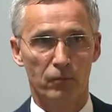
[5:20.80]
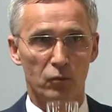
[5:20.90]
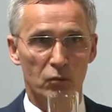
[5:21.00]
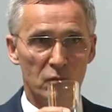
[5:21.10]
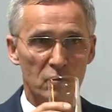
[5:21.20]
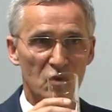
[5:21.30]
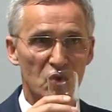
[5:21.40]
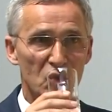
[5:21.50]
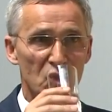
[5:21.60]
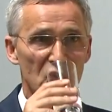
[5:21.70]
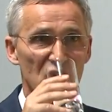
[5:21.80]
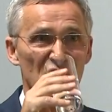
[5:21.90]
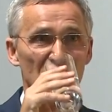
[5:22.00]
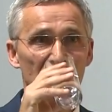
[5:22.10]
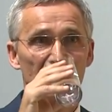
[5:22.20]
Some of us have
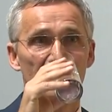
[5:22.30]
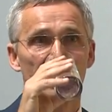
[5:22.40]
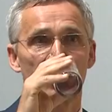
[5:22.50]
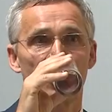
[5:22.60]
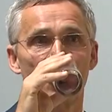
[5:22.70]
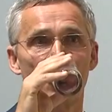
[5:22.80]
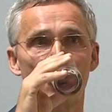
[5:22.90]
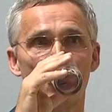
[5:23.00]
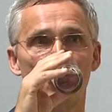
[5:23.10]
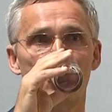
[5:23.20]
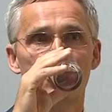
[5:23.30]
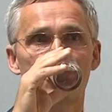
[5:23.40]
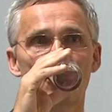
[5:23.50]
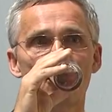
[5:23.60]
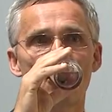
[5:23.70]
quite serious
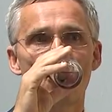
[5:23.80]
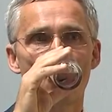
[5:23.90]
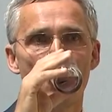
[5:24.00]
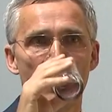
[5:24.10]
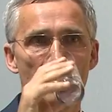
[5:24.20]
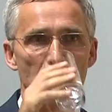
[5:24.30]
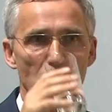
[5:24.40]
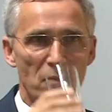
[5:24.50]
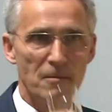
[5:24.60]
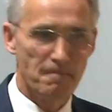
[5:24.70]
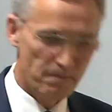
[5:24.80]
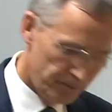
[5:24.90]
reservations about the